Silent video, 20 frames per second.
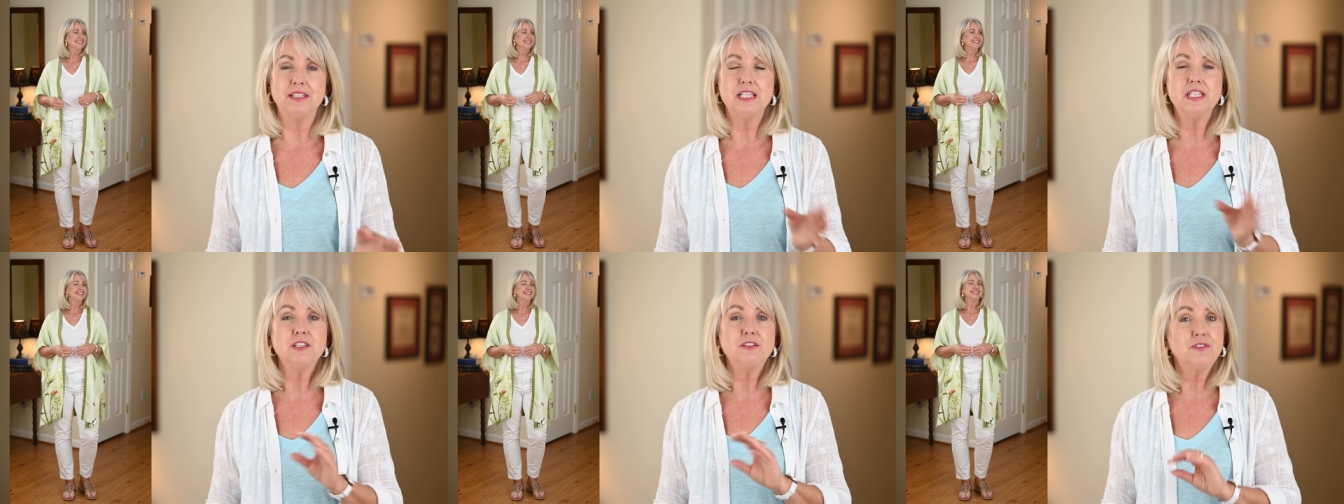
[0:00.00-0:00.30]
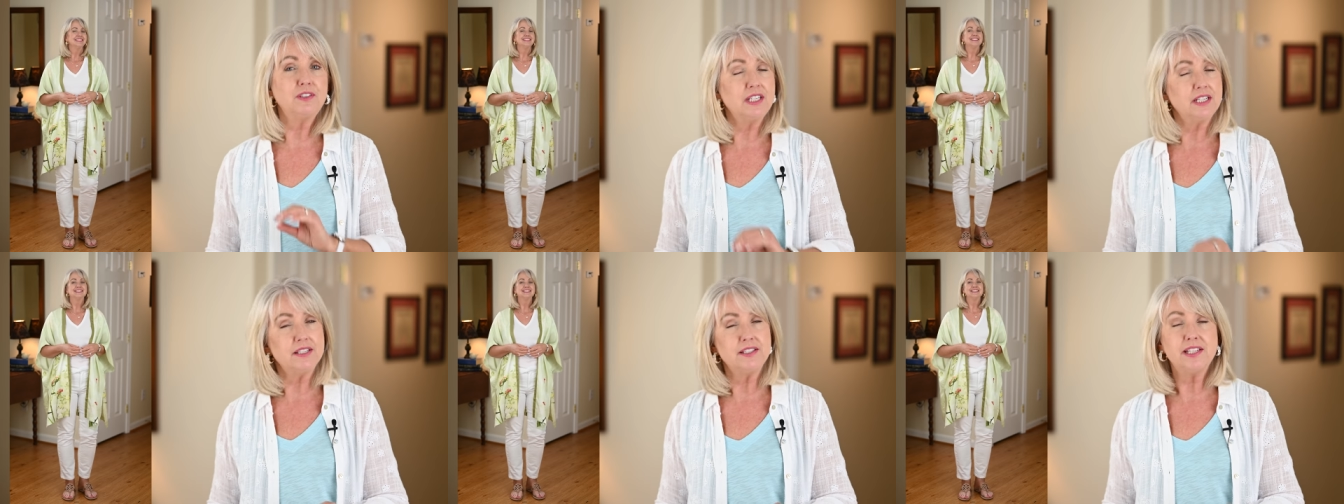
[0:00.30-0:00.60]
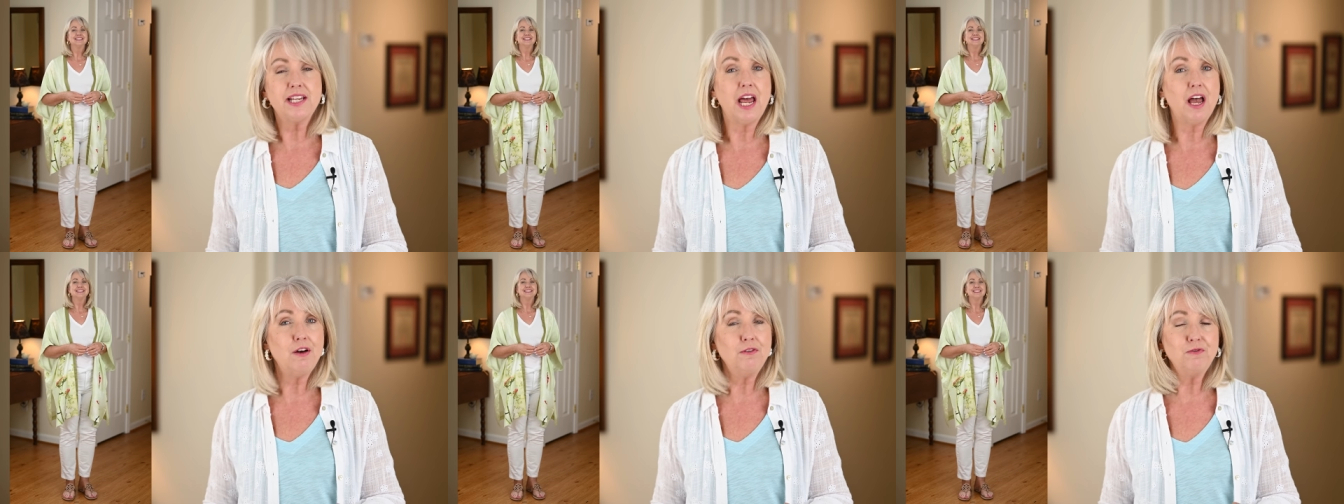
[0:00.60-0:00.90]
This
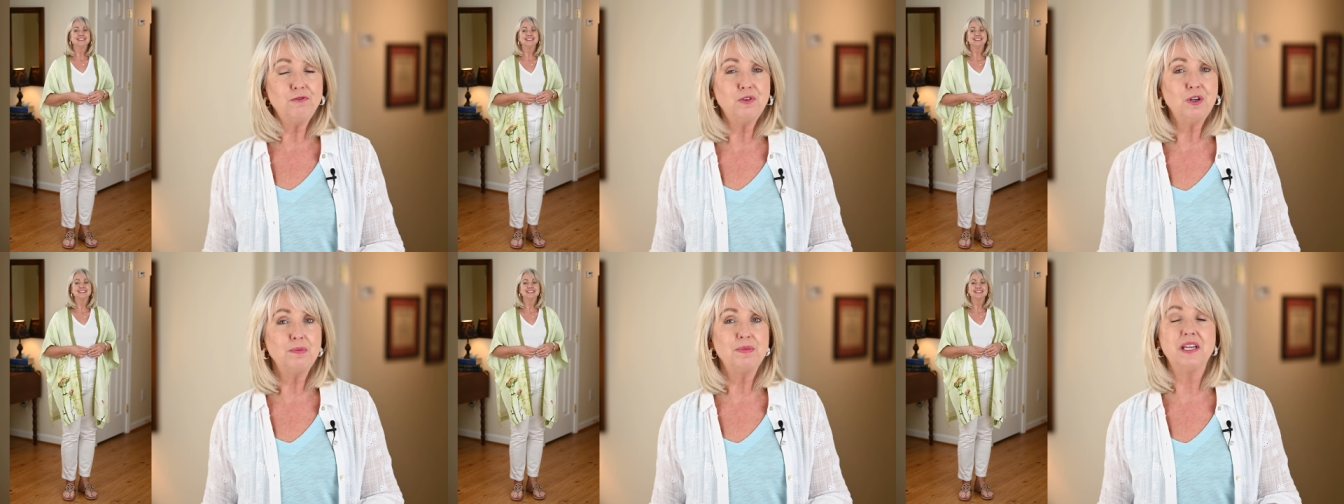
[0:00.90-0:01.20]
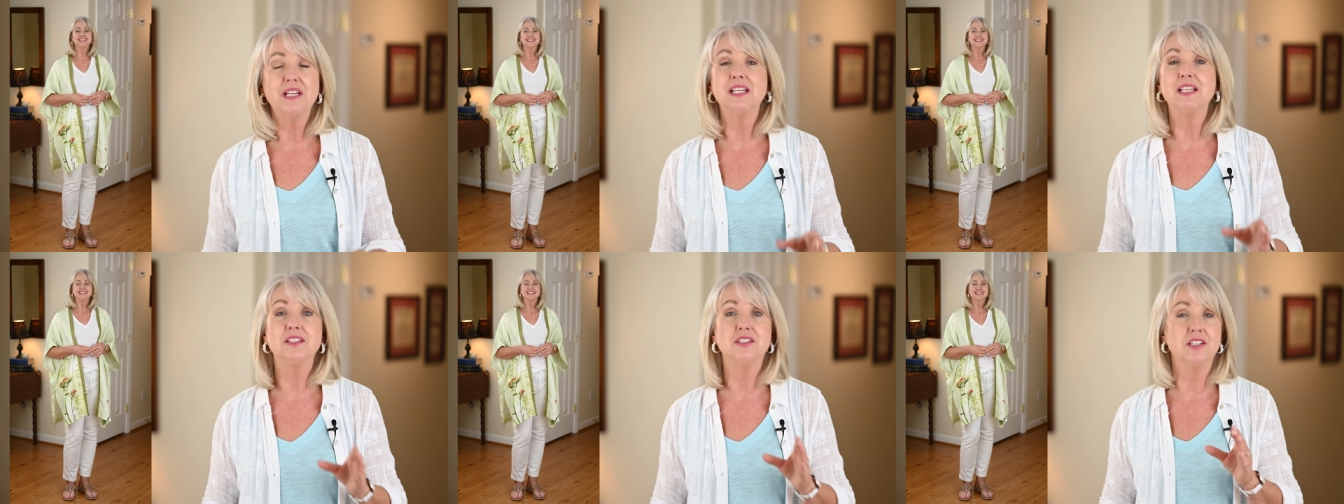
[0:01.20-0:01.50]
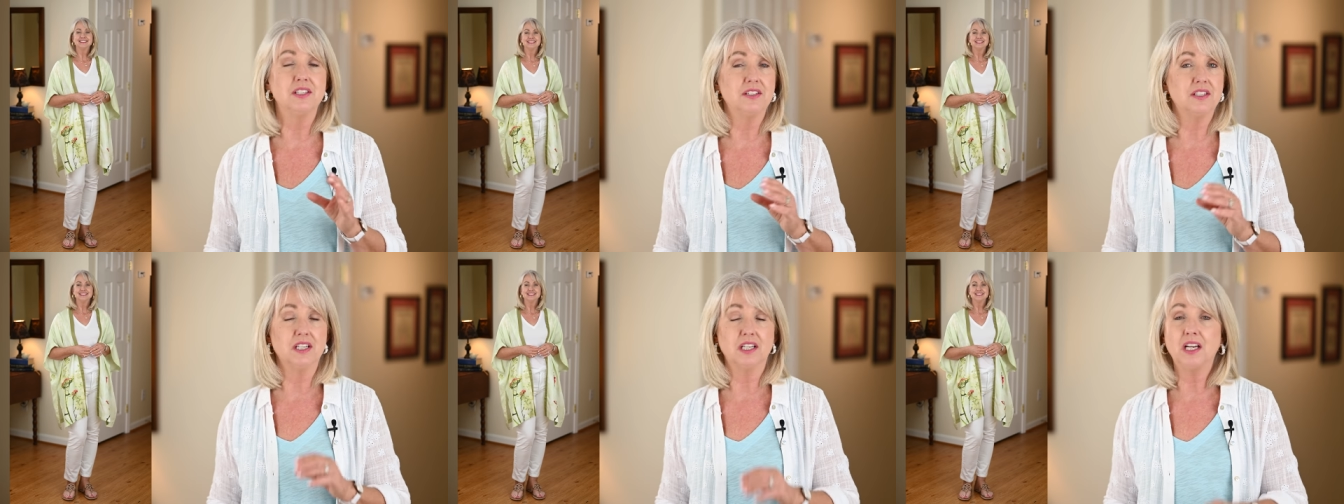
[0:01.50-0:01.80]
style formula is
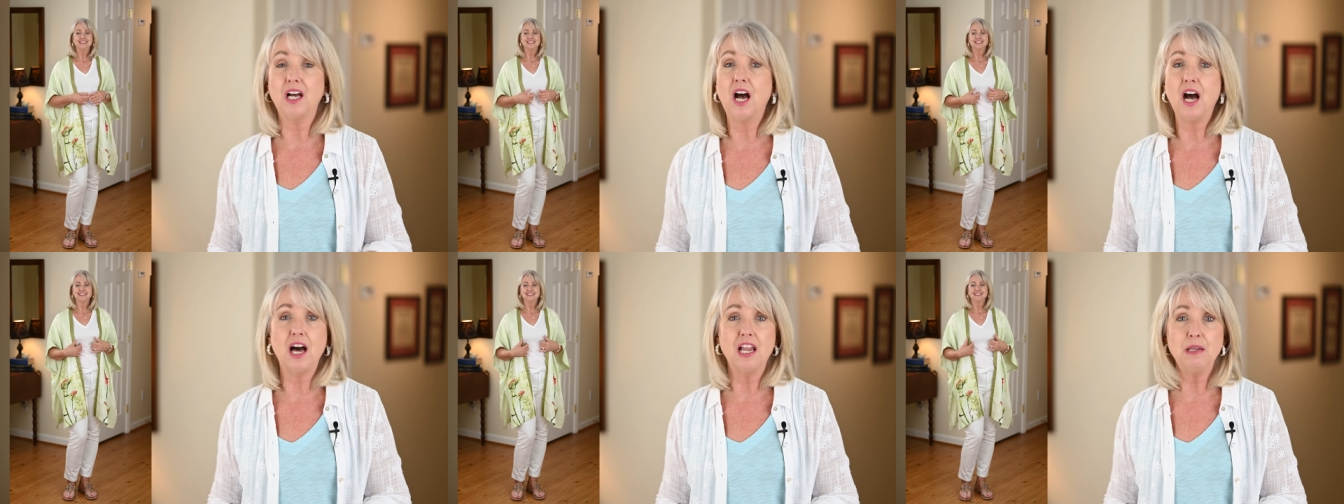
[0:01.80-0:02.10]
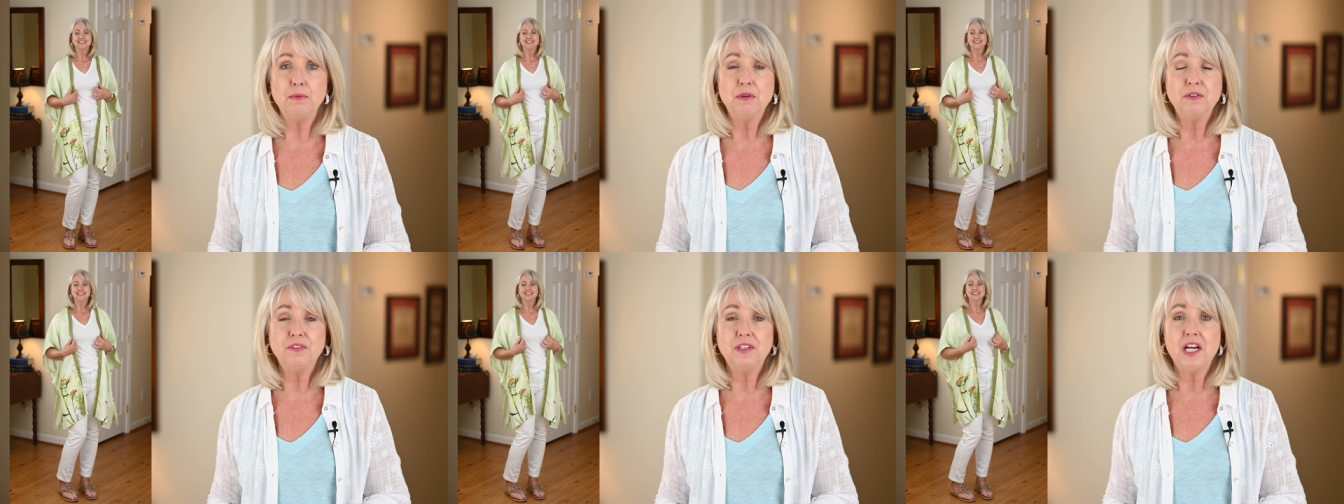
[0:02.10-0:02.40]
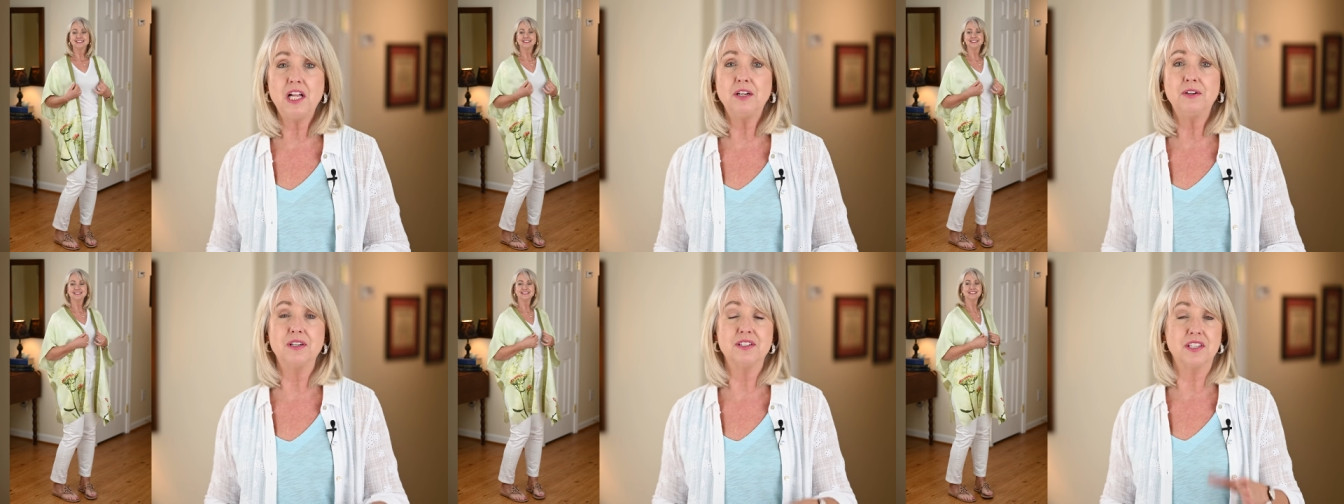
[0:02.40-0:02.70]
just a column of
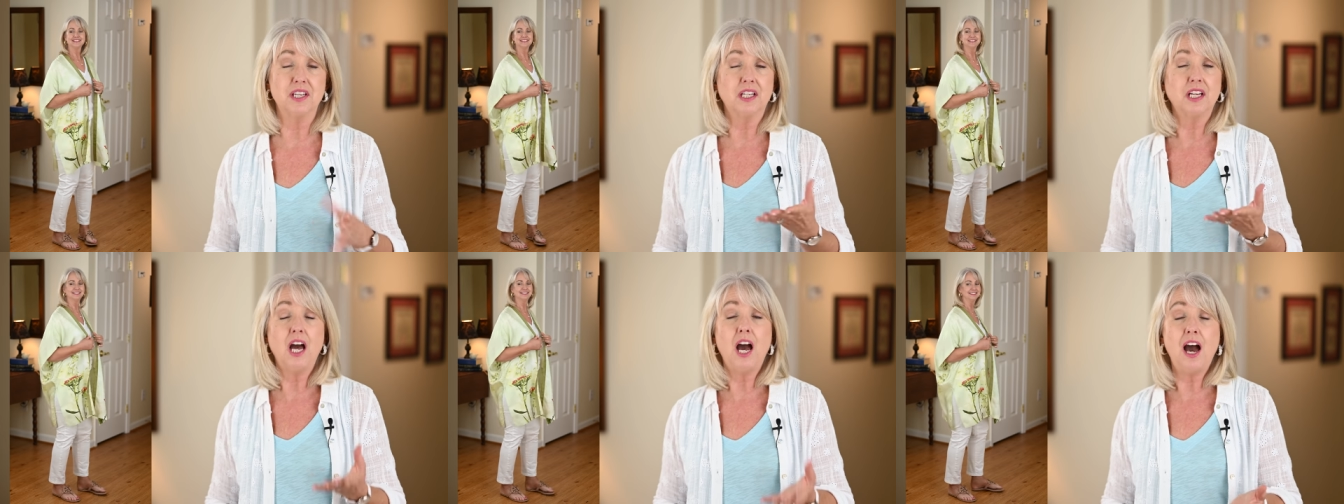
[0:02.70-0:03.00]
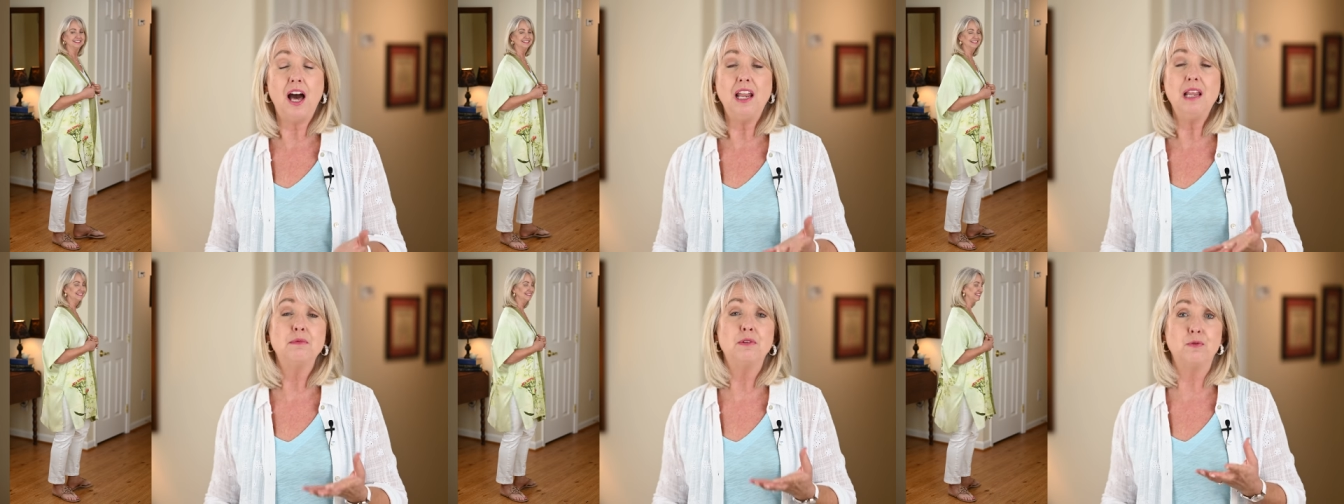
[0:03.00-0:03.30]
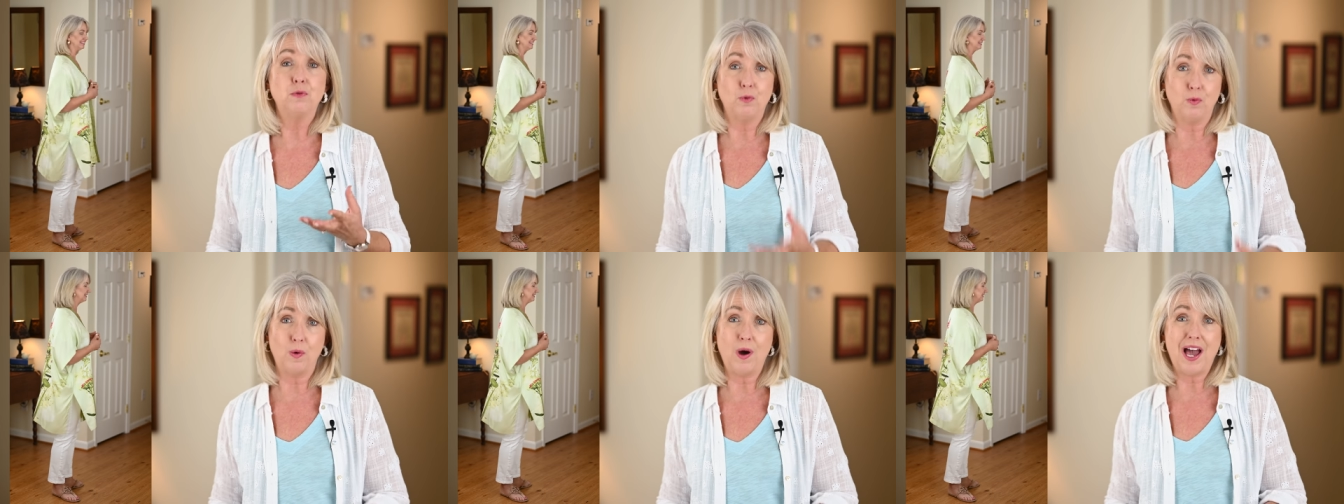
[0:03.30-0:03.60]
color. It's a column
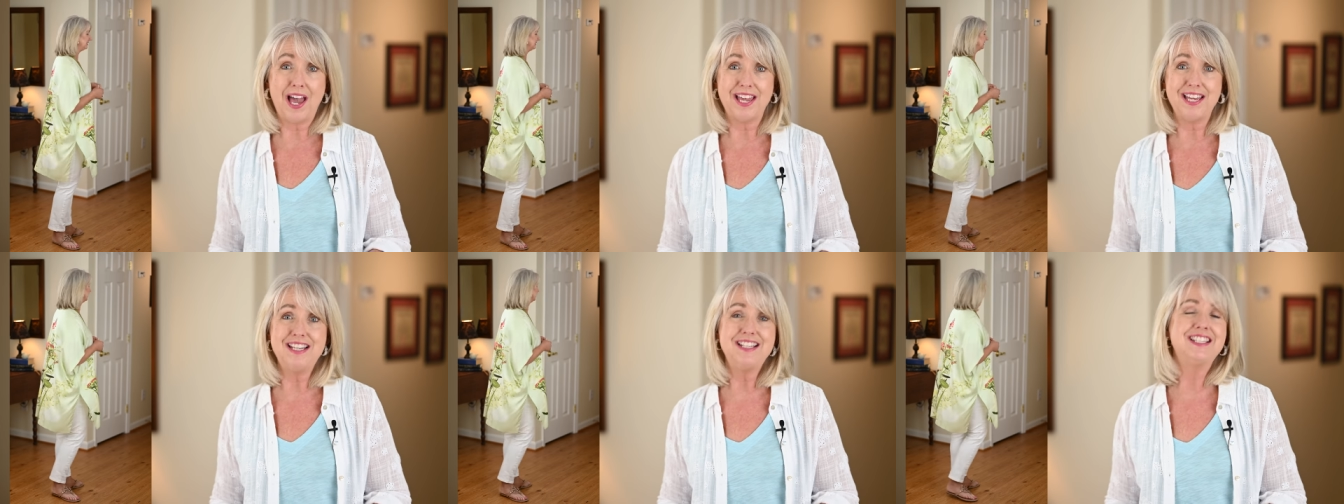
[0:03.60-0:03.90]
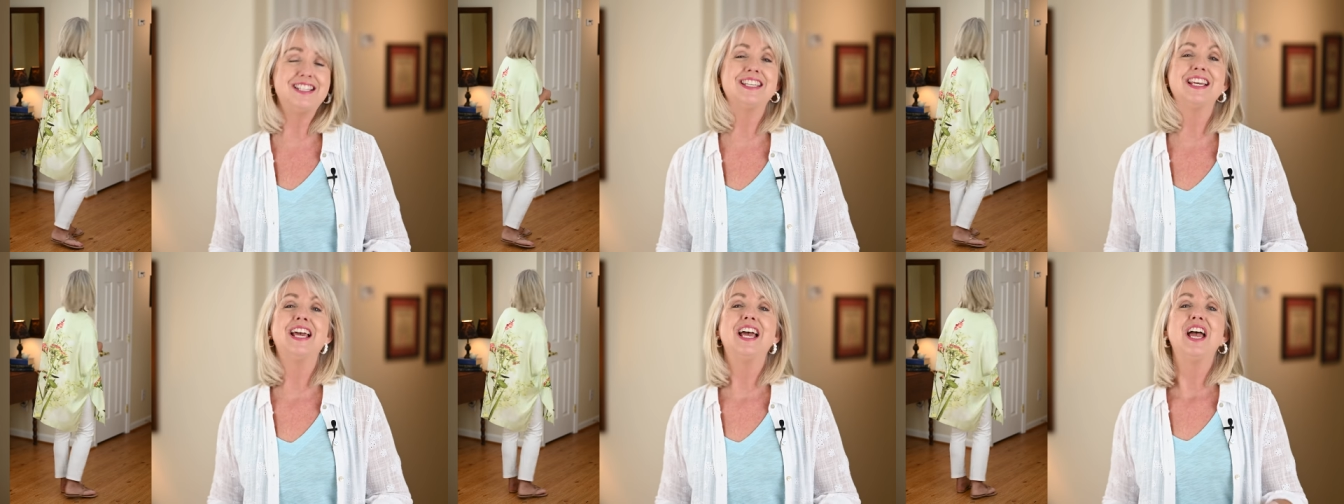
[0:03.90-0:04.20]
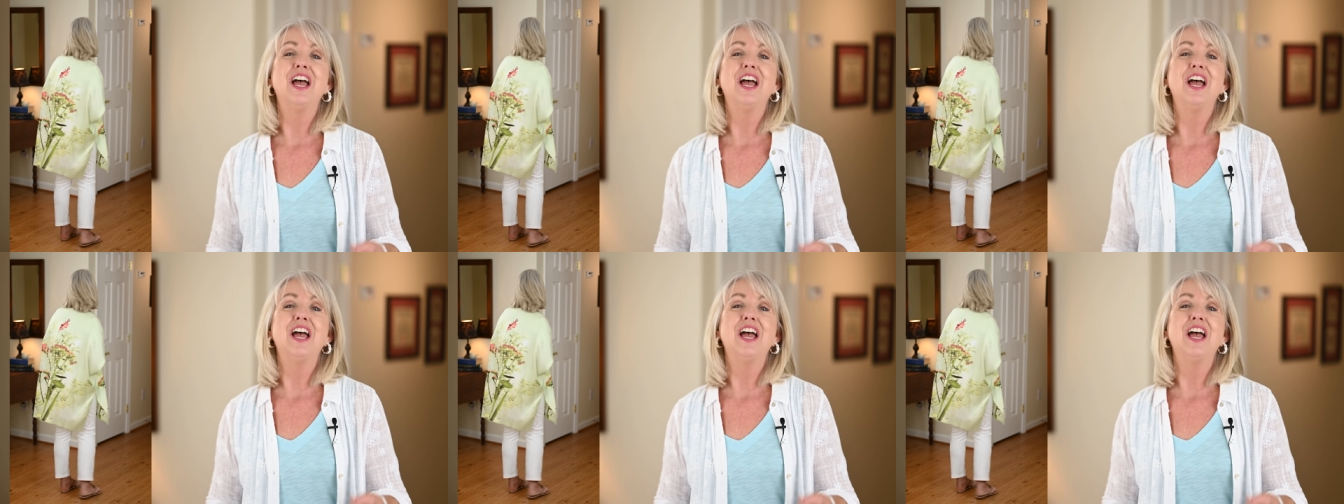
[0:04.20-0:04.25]
of white